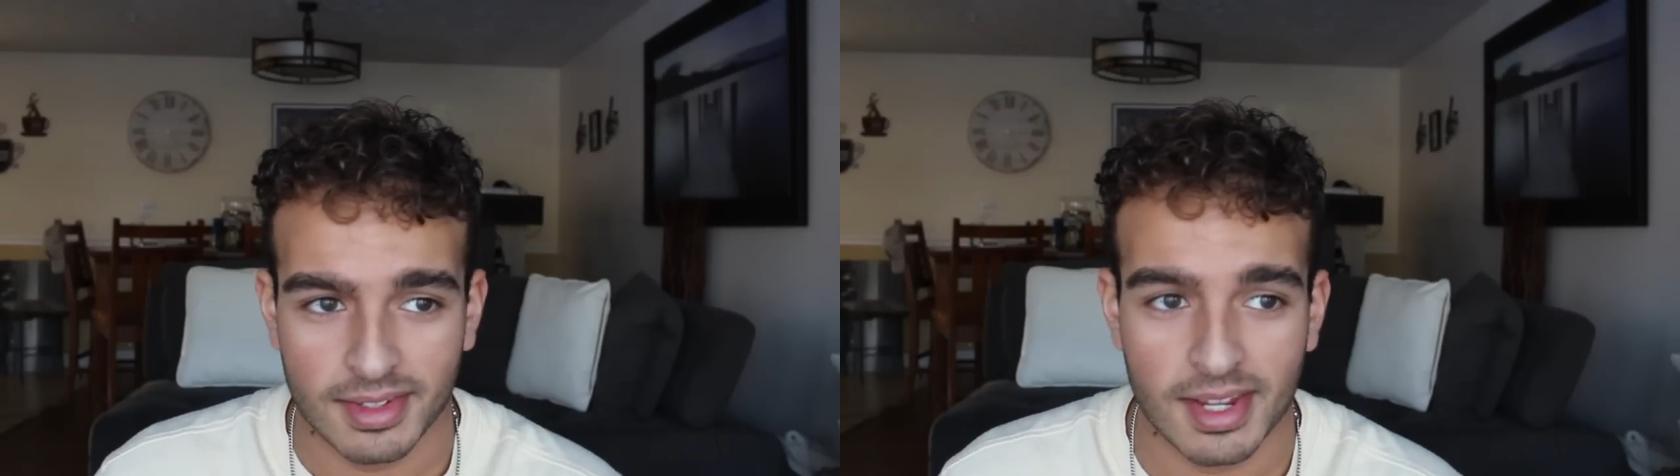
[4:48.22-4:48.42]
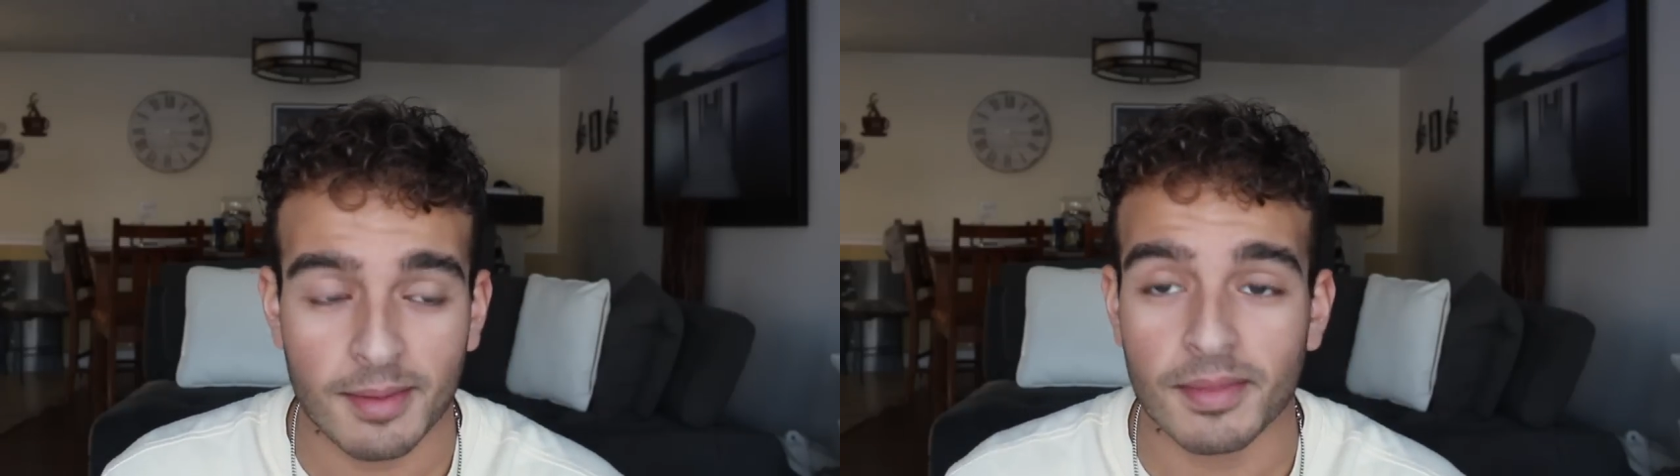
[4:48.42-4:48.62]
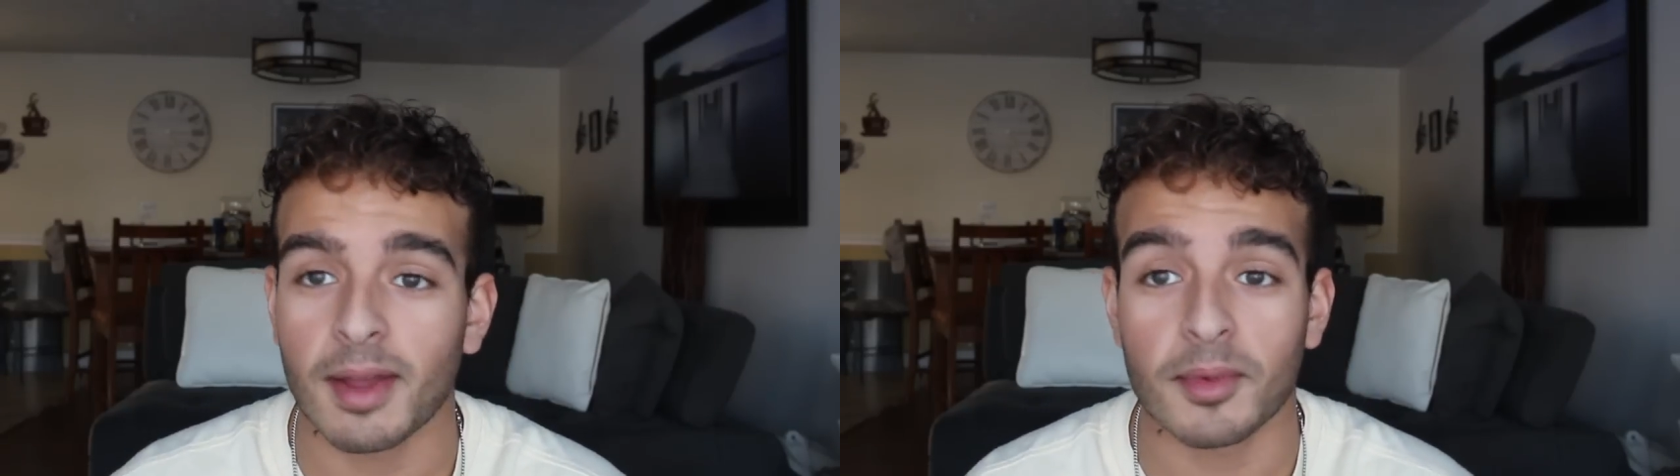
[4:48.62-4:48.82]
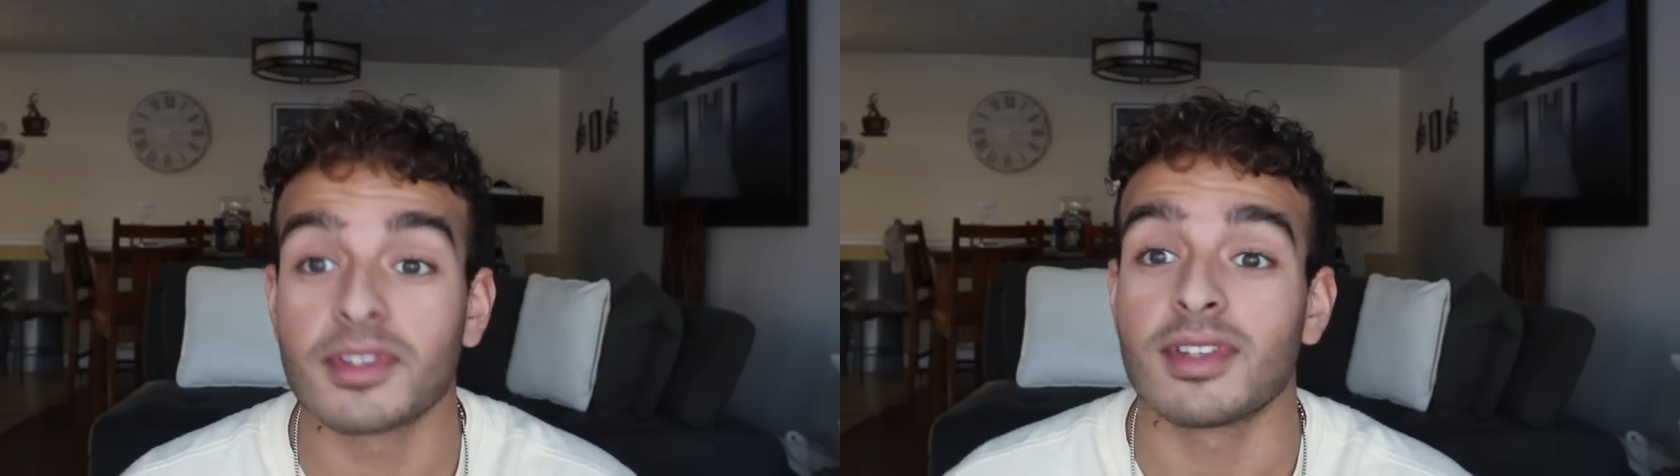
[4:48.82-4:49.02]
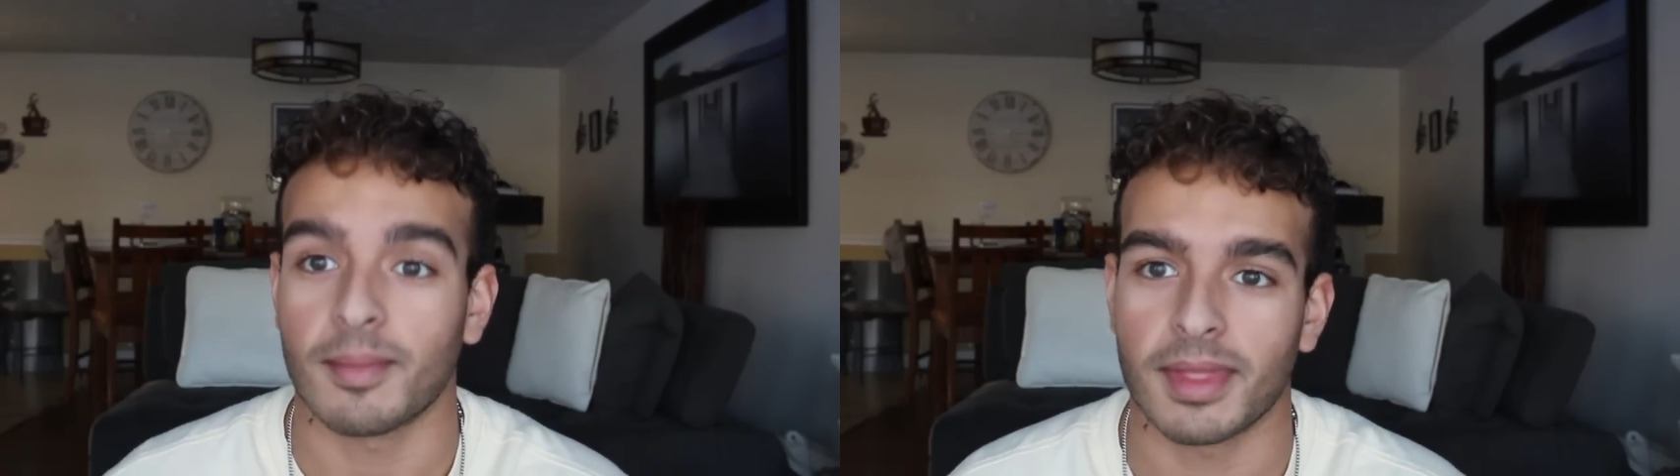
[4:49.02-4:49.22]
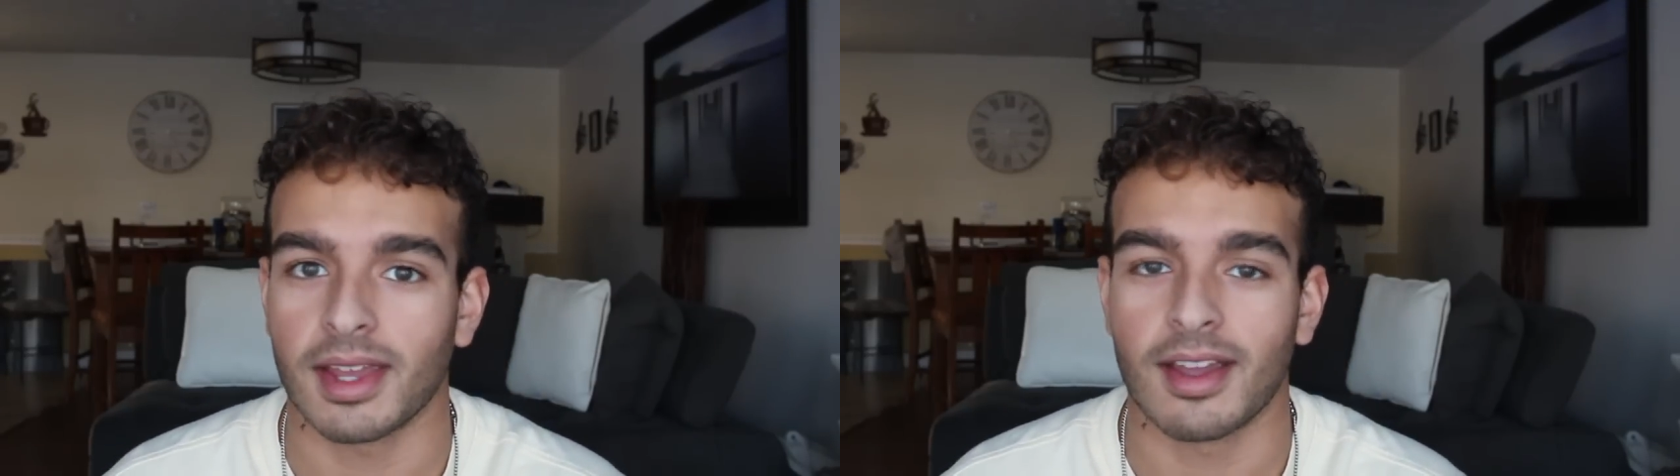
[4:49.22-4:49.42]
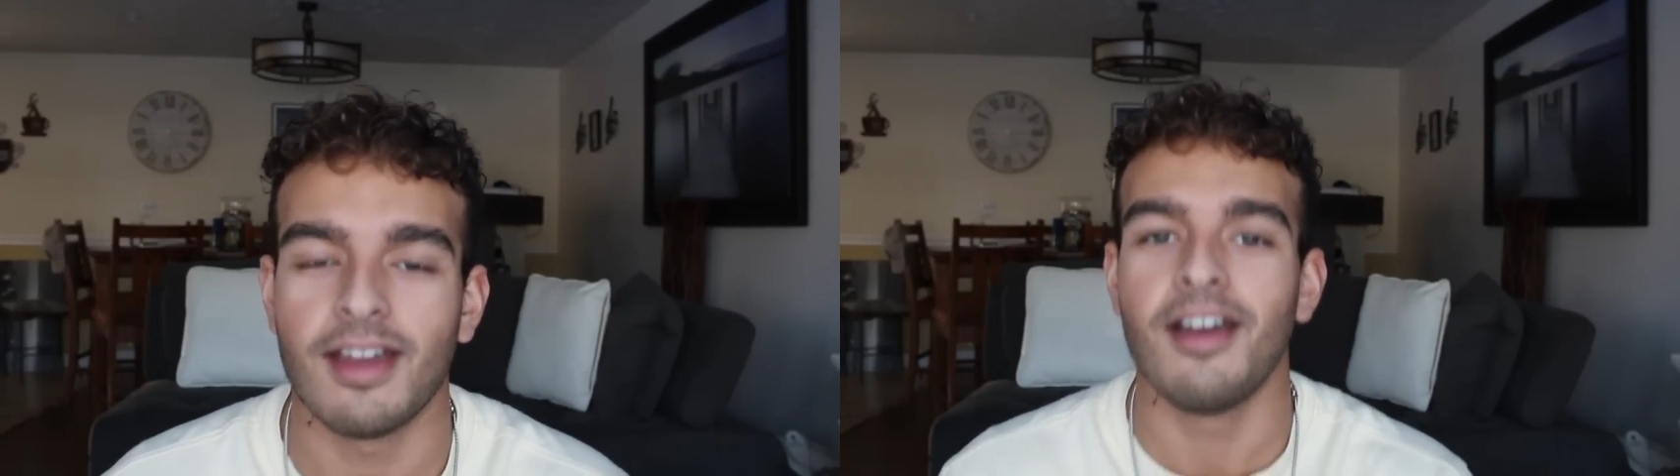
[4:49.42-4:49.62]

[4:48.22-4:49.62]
Tip number something.